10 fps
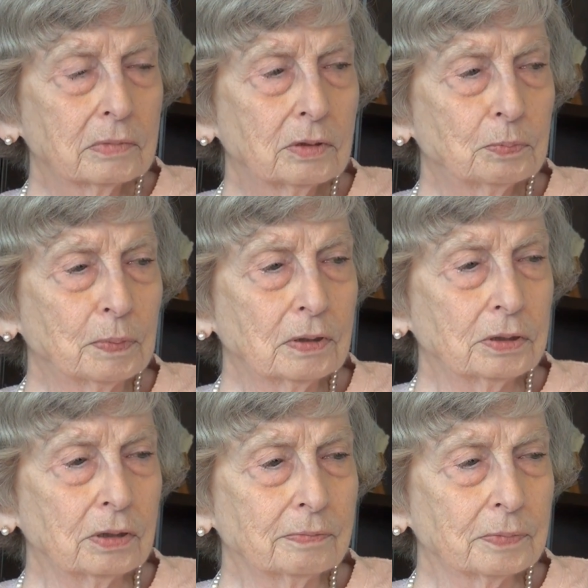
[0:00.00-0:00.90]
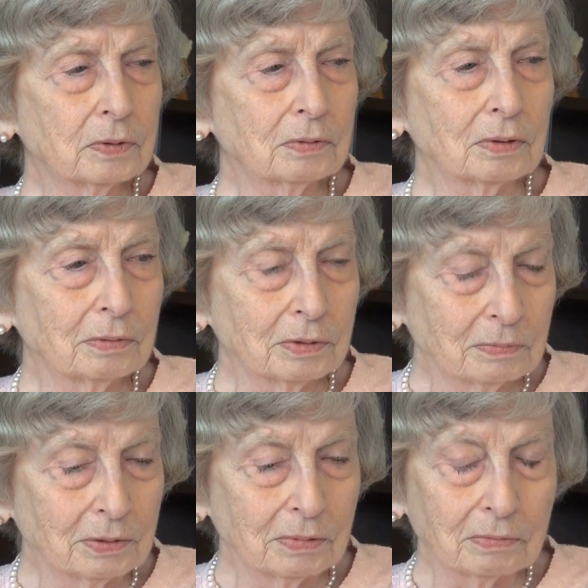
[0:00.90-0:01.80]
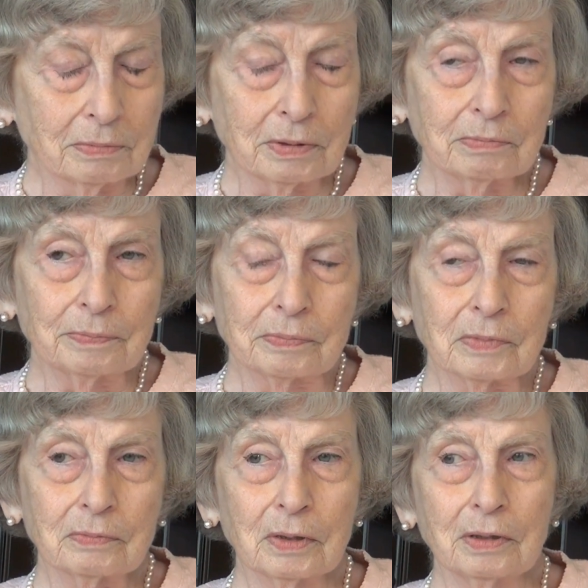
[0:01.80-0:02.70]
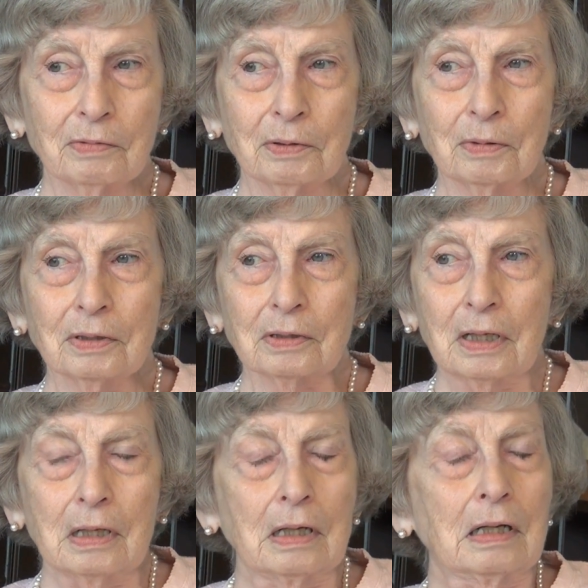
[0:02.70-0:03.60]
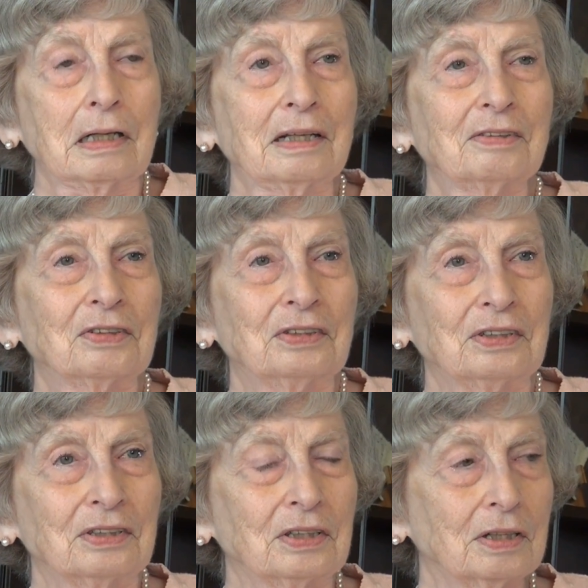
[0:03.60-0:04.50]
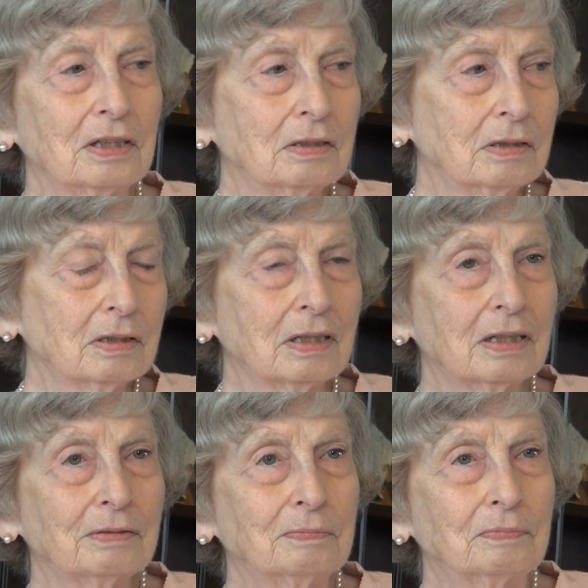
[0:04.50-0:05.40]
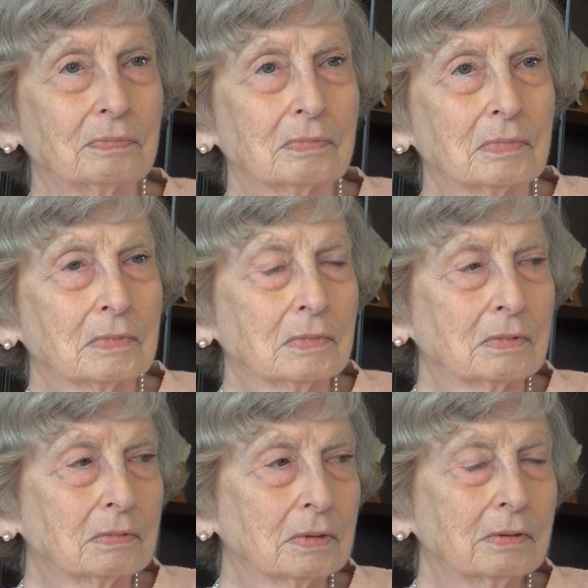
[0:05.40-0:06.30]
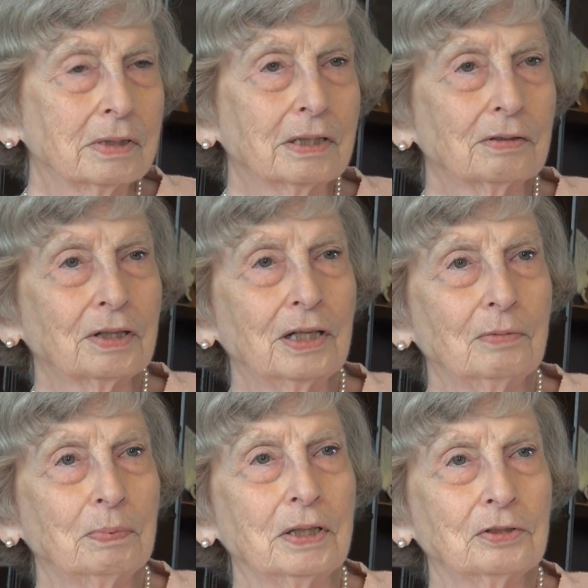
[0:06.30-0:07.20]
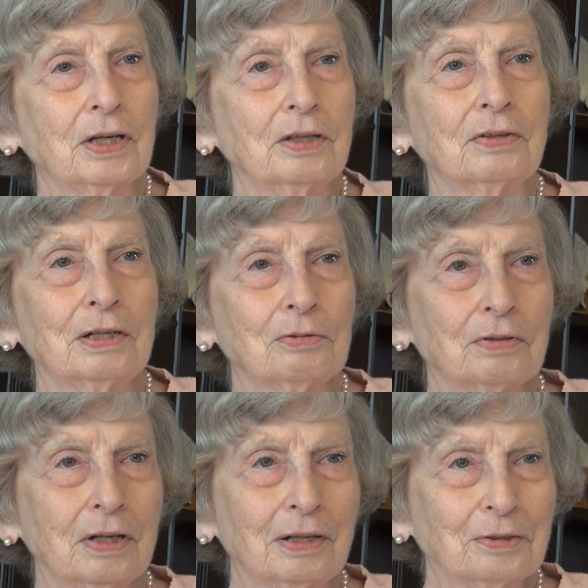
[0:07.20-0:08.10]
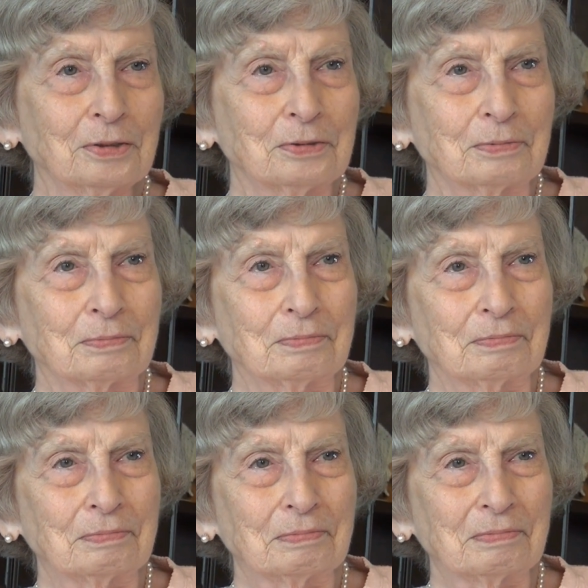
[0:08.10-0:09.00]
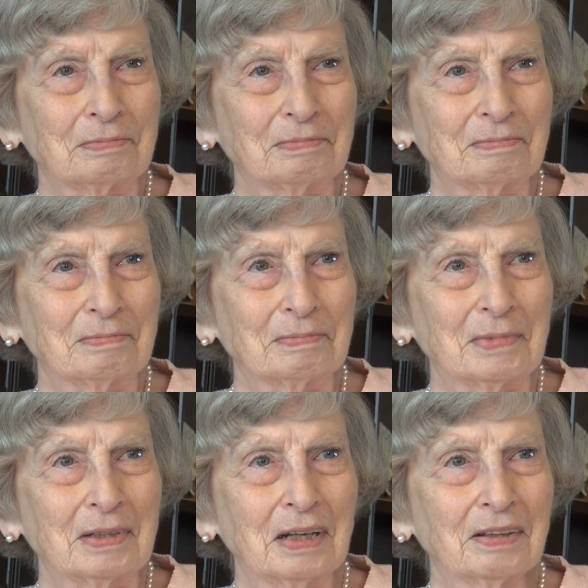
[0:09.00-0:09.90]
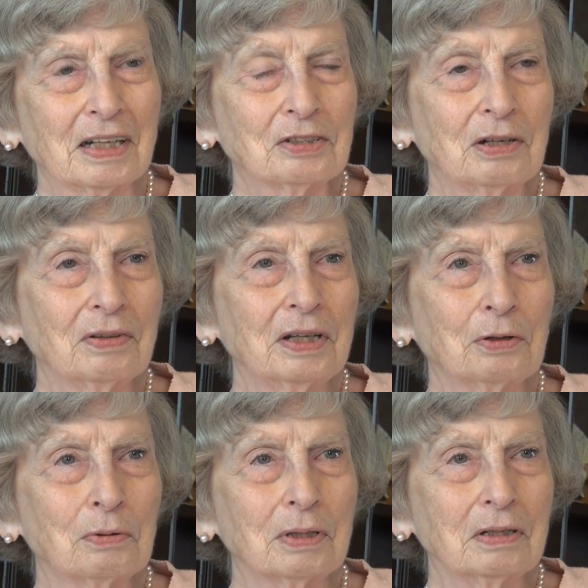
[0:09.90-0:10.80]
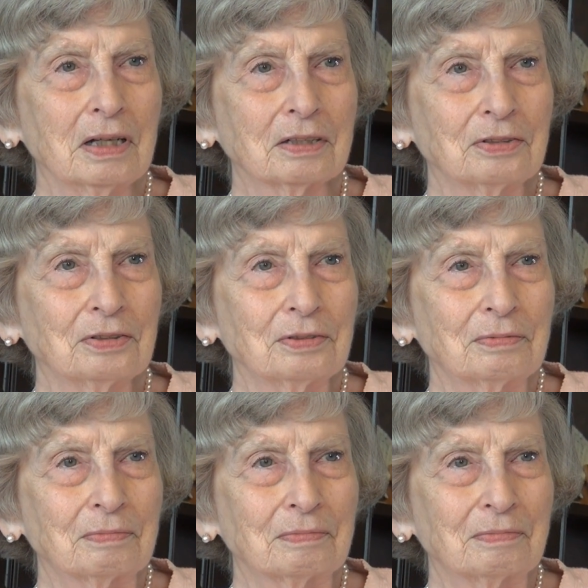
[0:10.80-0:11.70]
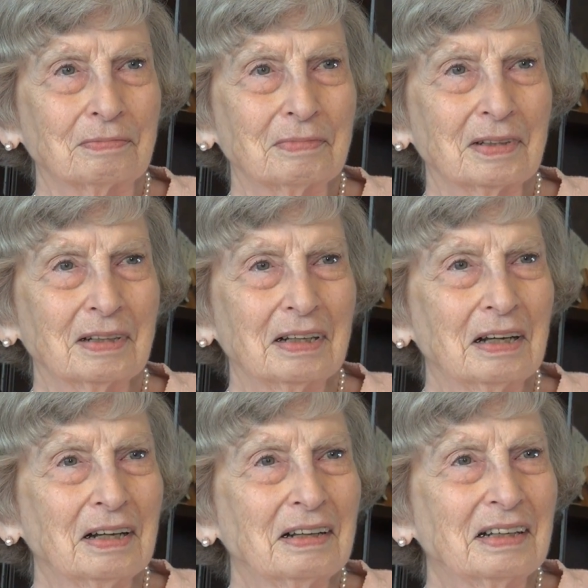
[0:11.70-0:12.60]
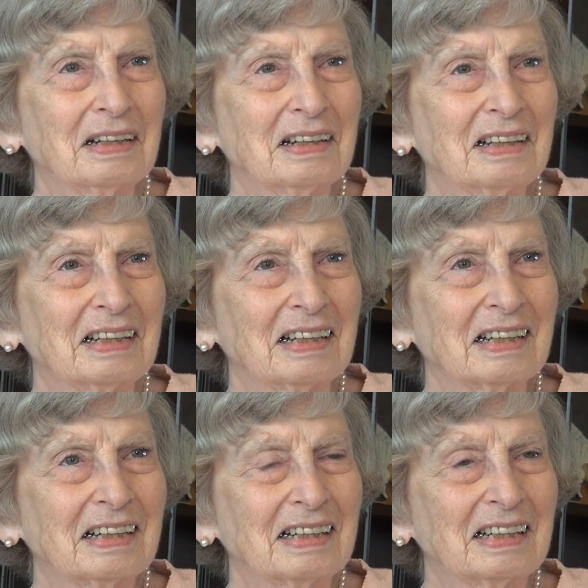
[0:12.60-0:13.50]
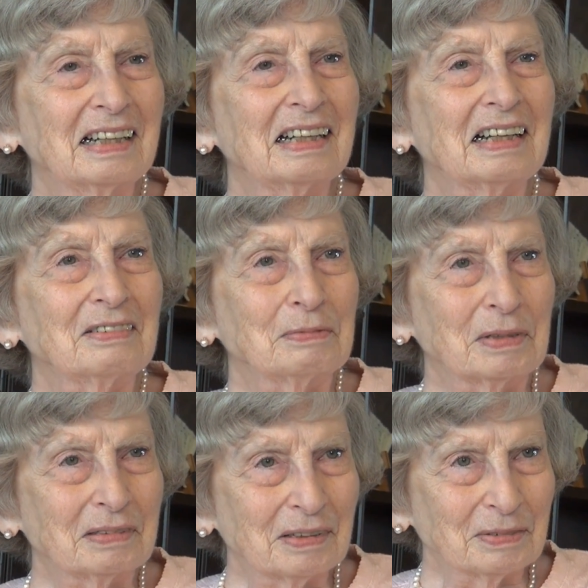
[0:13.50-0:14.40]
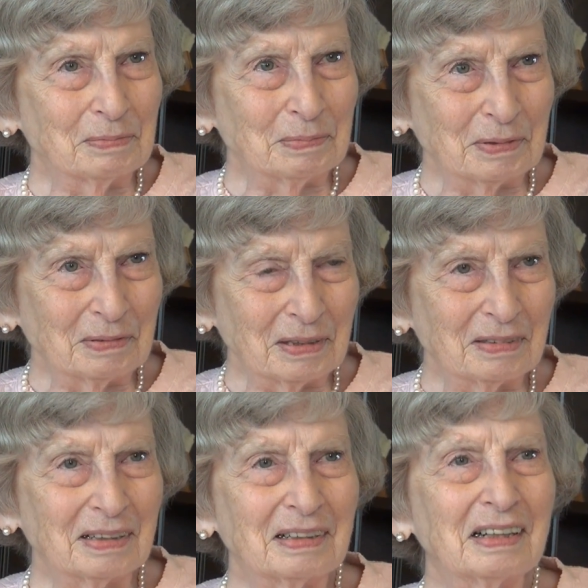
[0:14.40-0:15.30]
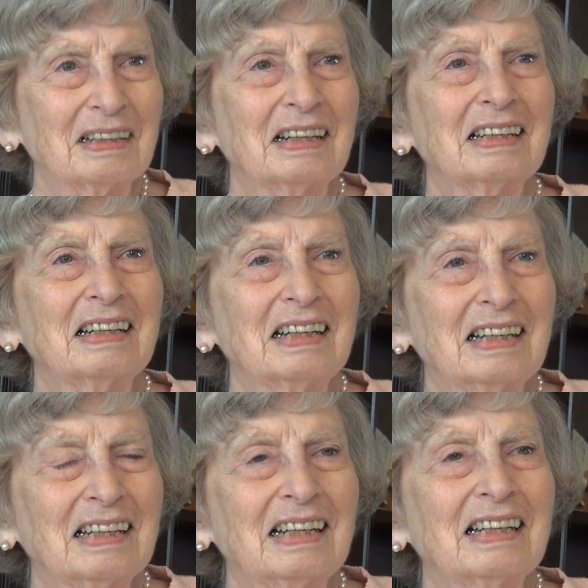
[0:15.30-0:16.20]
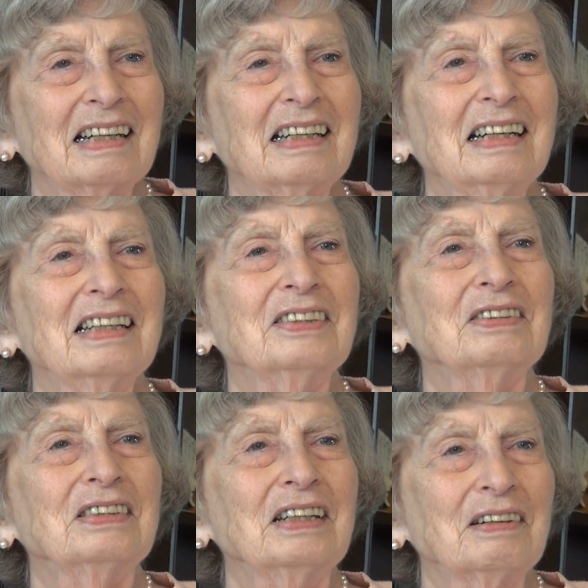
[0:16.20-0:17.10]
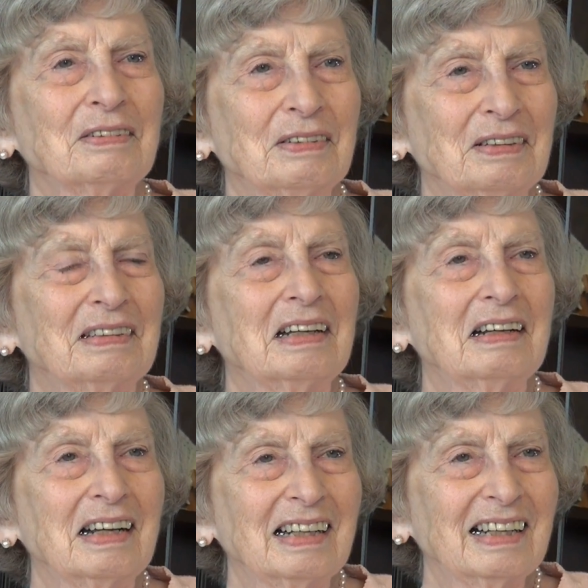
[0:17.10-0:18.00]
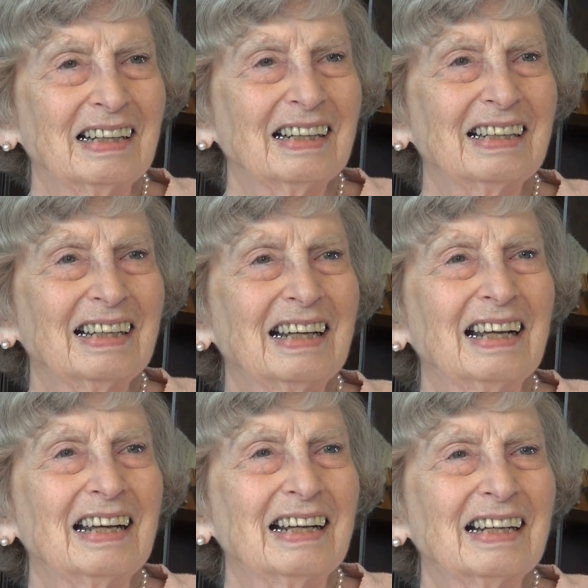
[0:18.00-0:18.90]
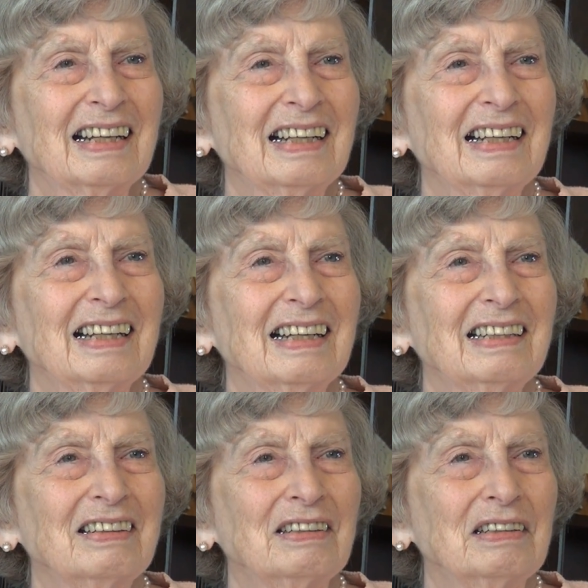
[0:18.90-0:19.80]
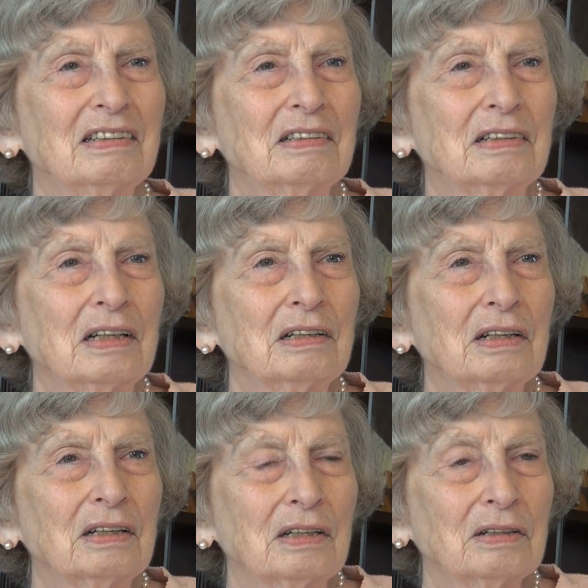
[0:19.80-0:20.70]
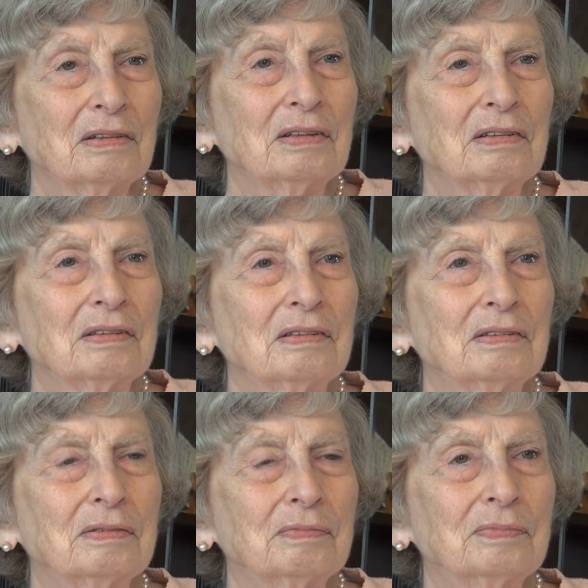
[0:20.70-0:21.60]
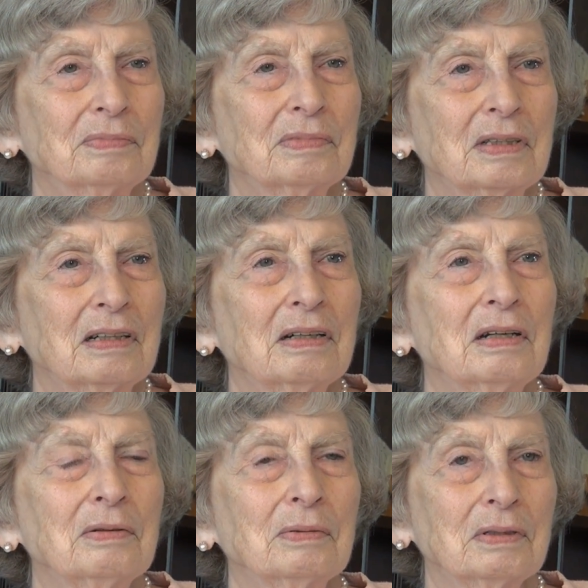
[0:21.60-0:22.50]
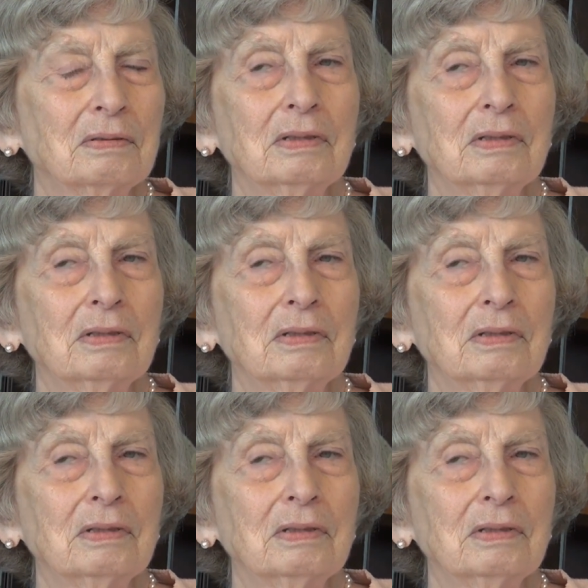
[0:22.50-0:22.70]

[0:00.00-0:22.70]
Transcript: spreadsheet or whatever it was that said uh, legal database $8,000. Mm. And that's how they acquired Lexis. So that was the old OBAR with a little bit like the Pennsylvania statutes, yeah. but this is when, was it Mead Data that became, was the new company? Or,